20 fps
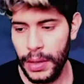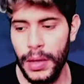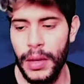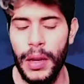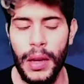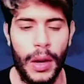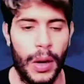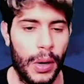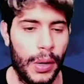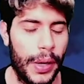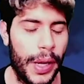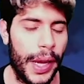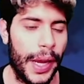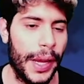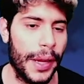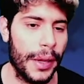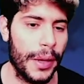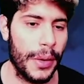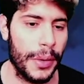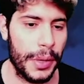
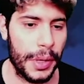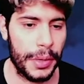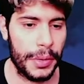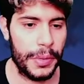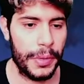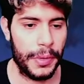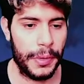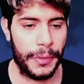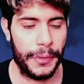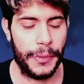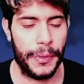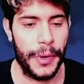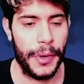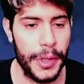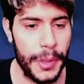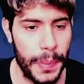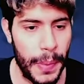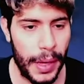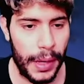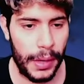Okay, going into the
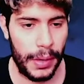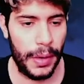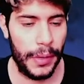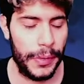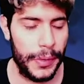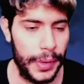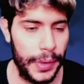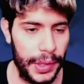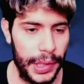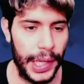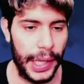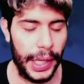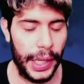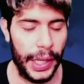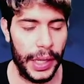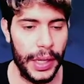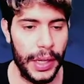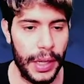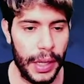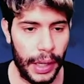first battle of the
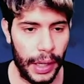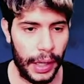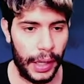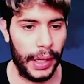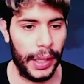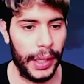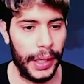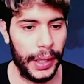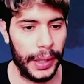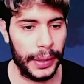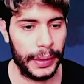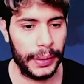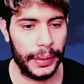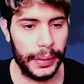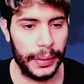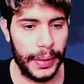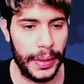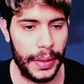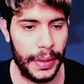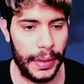day,
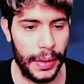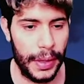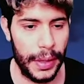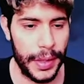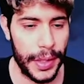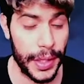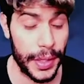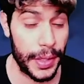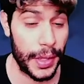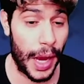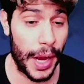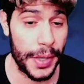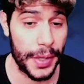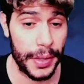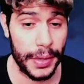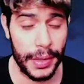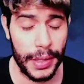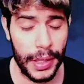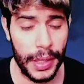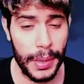and it's a
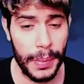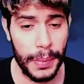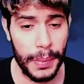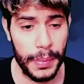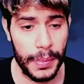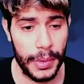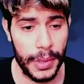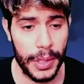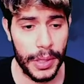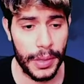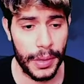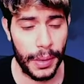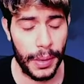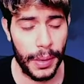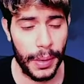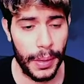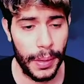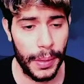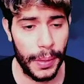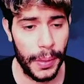Sashin team,
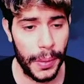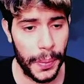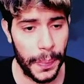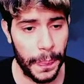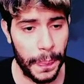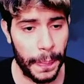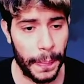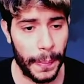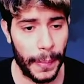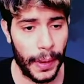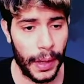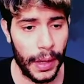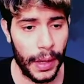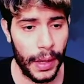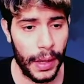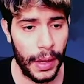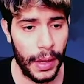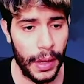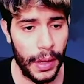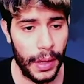so
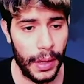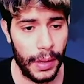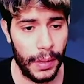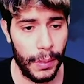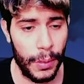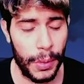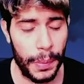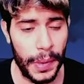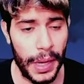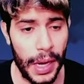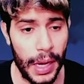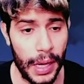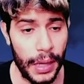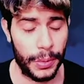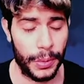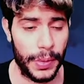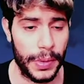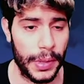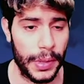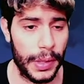would be
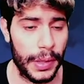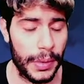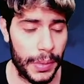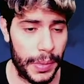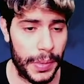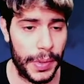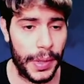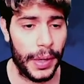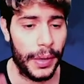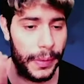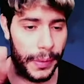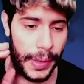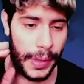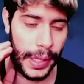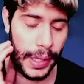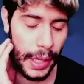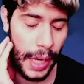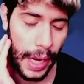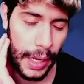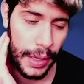interesting to see if we
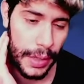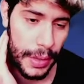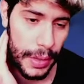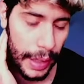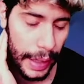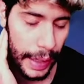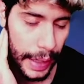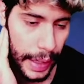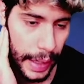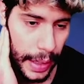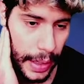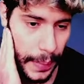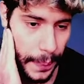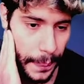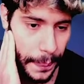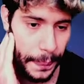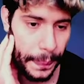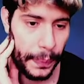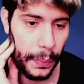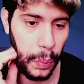can actually
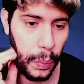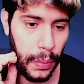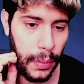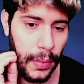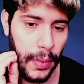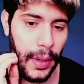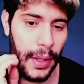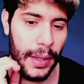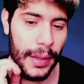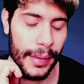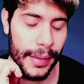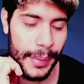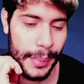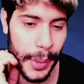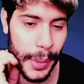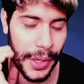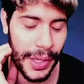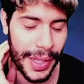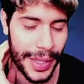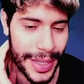
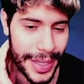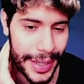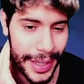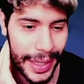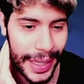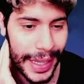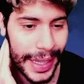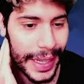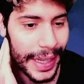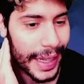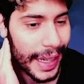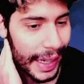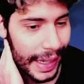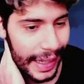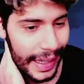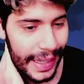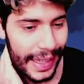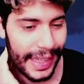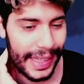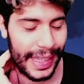potentially
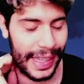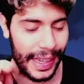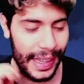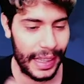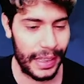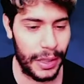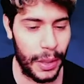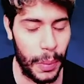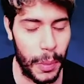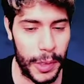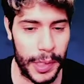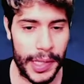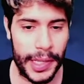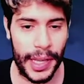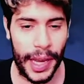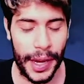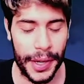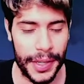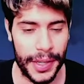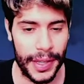get a double
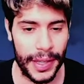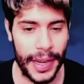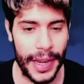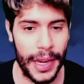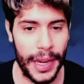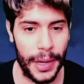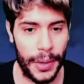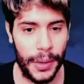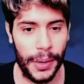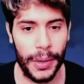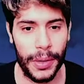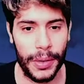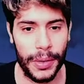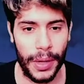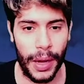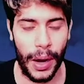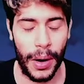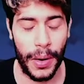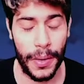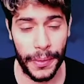Sashin here on
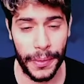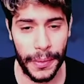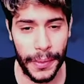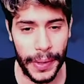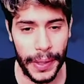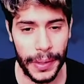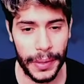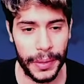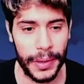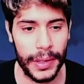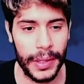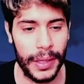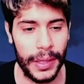our field.